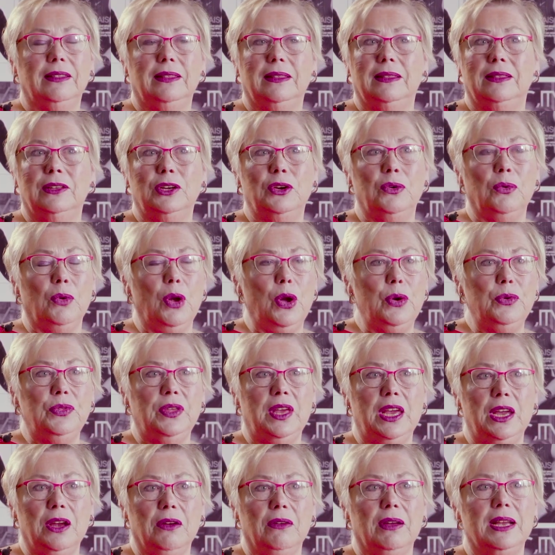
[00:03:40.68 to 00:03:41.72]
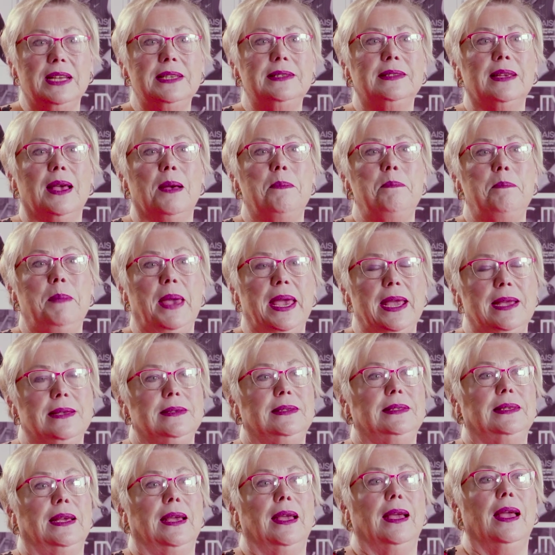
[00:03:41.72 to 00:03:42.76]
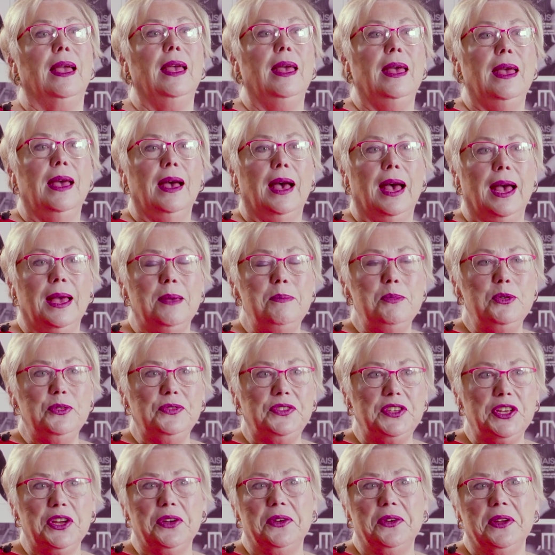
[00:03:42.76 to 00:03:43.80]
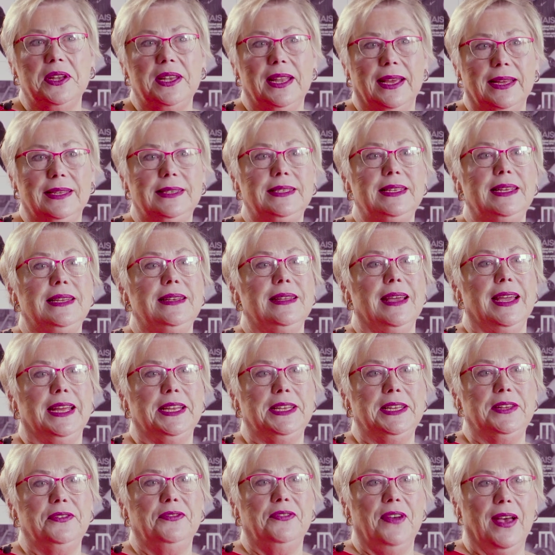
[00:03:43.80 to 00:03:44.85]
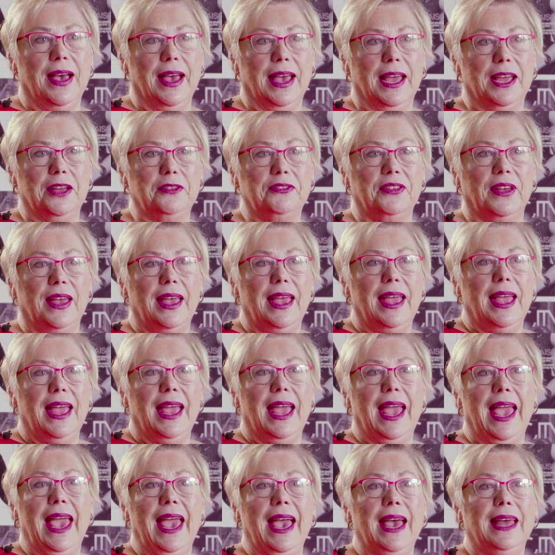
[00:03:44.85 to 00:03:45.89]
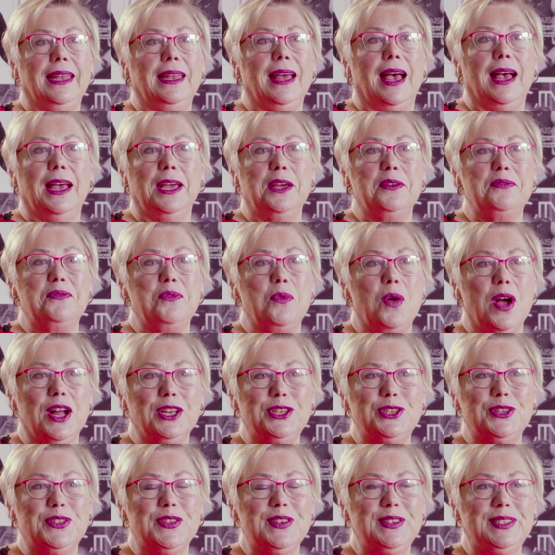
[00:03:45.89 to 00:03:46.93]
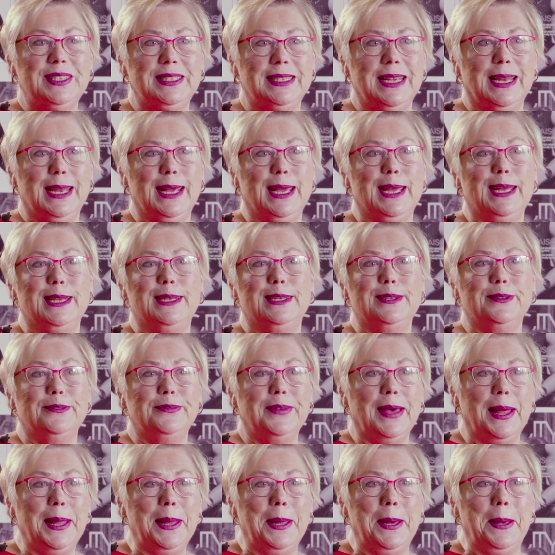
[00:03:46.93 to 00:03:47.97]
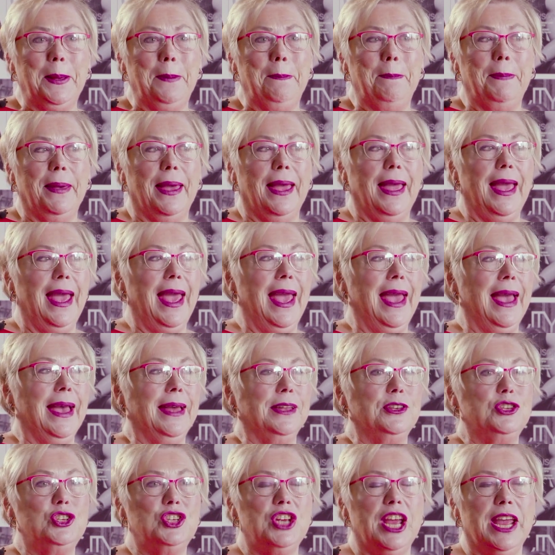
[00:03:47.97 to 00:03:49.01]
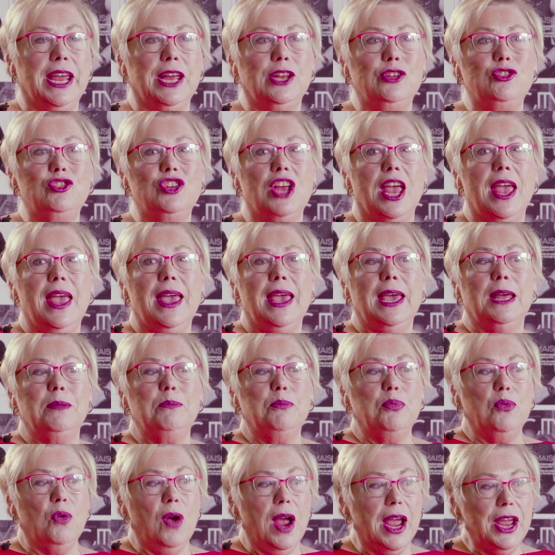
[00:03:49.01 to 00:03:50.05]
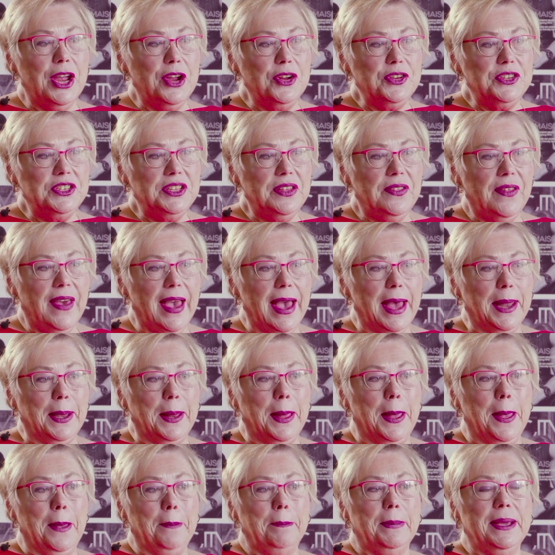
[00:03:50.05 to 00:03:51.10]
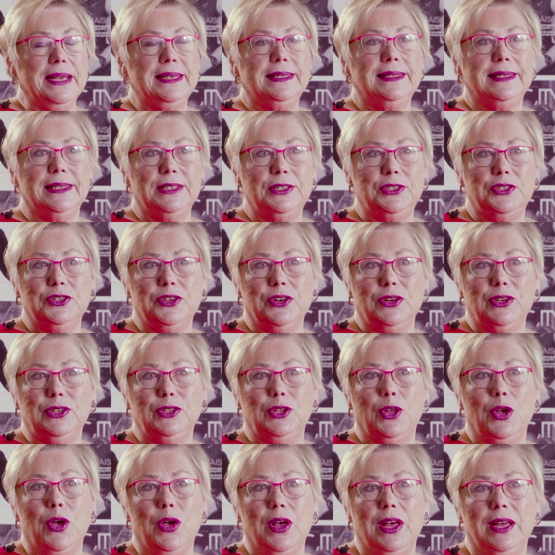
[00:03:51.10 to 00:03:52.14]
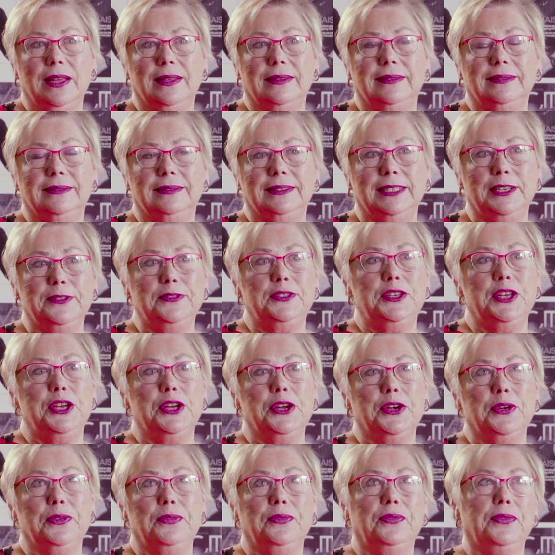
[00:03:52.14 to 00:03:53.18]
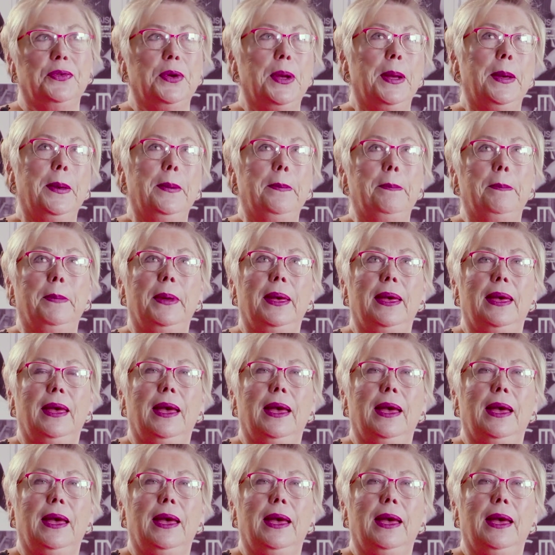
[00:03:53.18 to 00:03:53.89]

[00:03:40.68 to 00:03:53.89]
The growth here is amazing. I moved here in 1995, and I have watched this city develop and change. And prior to that, my sister-in-law lived here from,